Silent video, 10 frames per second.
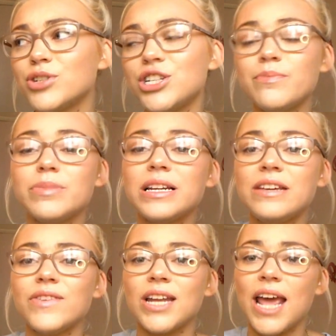she didn't
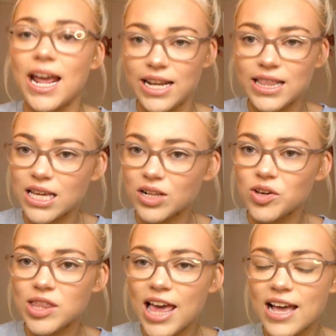believe in anything
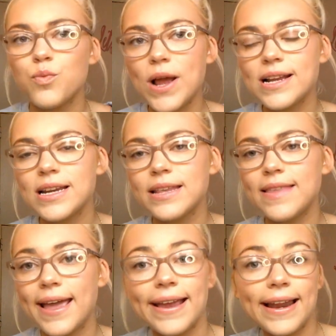like that. When
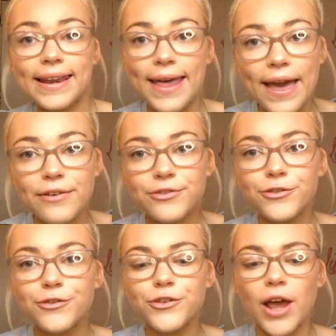they left
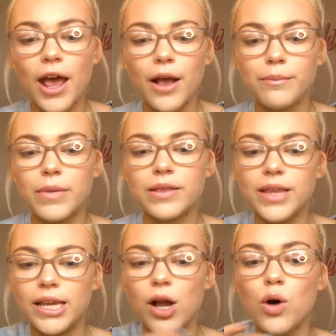
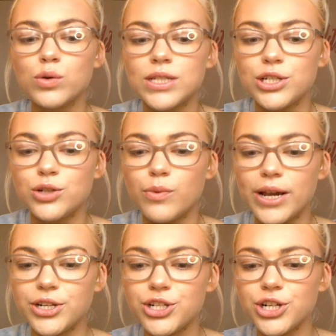the whole
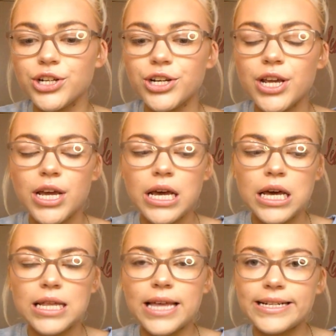situation,
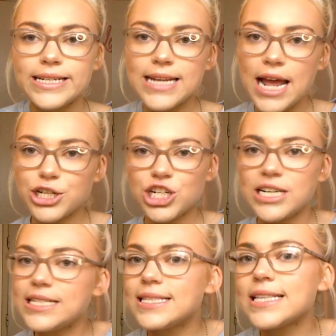they didn't
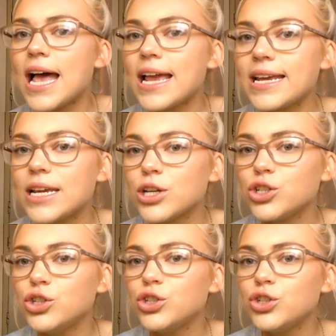actually say
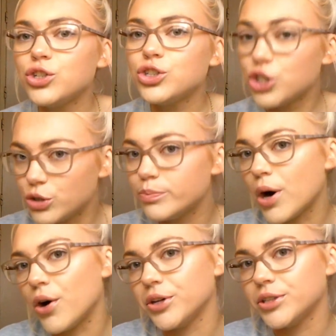
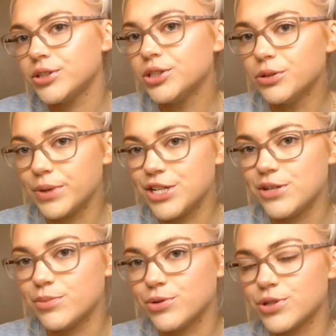goodbye to the Ouija
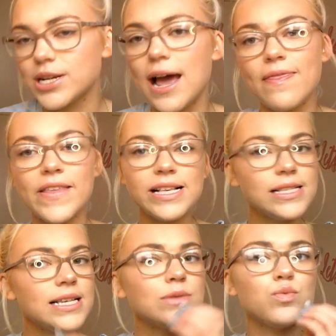board, and
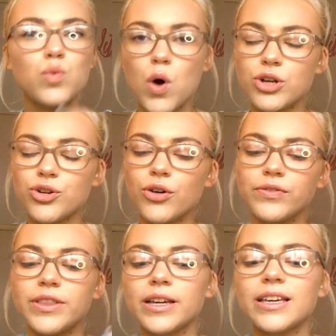this is one of
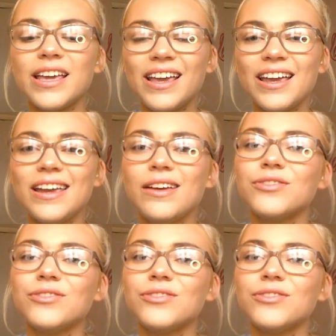the key